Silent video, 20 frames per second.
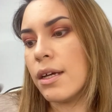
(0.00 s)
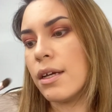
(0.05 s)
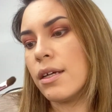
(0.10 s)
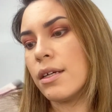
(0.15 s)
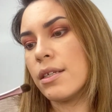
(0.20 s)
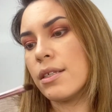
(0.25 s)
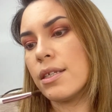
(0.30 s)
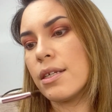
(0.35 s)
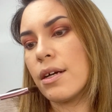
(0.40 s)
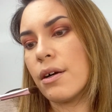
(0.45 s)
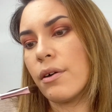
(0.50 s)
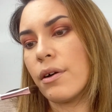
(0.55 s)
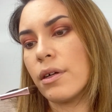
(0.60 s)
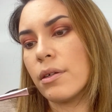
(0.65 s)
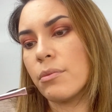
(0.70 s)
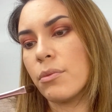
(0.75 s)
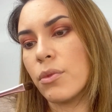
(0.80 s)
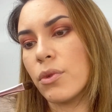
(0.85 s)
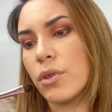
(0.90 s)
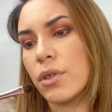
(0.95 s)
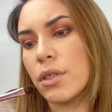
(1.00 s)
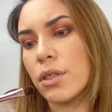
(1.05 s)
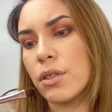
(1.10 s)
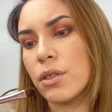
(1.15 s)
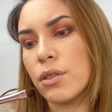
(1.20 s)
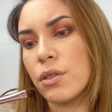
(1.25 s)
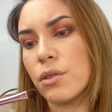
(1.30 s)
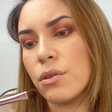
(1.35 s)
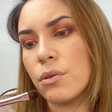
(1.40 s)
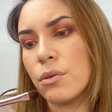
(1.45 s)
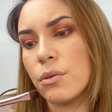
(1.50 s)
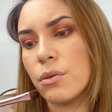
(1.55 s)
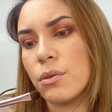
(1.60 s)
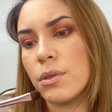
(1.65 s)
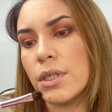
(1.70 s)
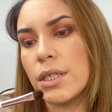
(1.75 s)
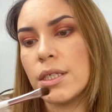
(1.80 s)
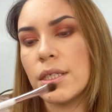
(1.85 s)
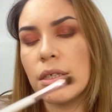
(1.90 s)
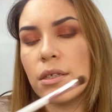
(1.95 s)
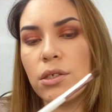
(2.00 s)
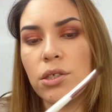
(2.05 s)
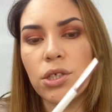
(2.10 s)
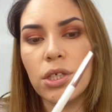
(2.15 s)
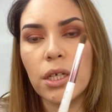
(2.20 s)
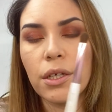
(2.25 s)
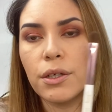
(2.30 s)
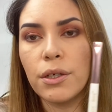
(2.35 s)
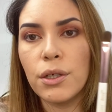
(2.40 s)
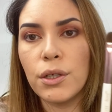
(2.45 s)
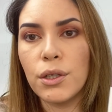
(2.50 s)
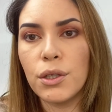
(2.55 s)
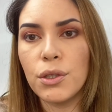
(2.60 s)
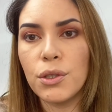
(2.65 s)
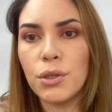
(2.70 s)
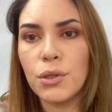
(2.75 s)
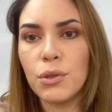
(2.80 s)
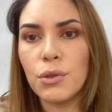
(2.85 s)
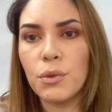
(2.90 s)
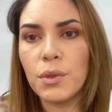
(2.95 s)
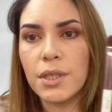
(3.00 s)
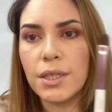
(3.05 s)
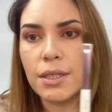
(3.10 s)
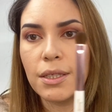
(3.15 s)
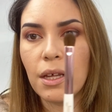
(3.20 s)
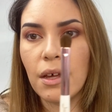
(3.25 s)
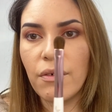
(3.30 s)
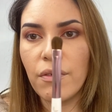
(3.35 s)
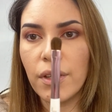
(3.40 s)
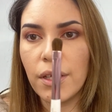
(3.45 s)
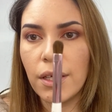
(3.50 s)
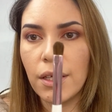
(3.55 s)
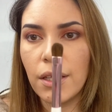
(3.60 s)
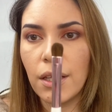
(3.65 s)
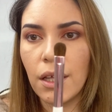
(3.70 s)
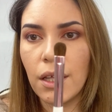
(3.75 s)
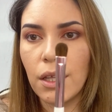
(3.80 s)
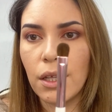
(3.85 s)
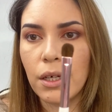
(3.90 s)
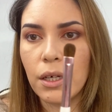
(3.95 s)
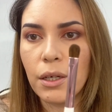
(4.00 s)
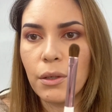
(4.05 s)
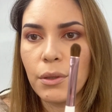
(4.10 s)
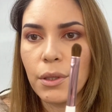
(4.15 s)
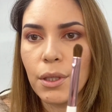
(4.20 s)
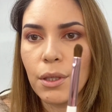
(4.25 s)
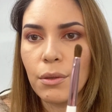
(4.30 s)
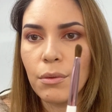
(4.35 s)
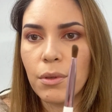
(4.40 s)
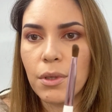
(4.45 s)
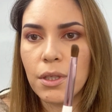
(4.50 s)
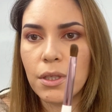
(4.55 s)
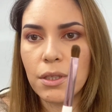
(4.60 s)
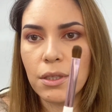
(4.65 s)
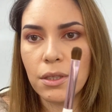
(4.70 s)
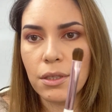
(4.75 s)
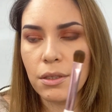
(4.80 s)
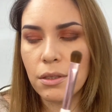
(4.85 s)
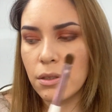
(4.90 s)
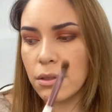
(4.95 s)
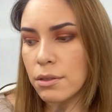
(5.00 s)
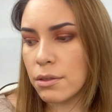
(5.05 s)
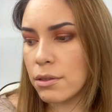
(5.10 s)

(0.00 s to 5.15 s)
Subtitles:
Now I'm going to Detailed Shader 237. Look how cute this is.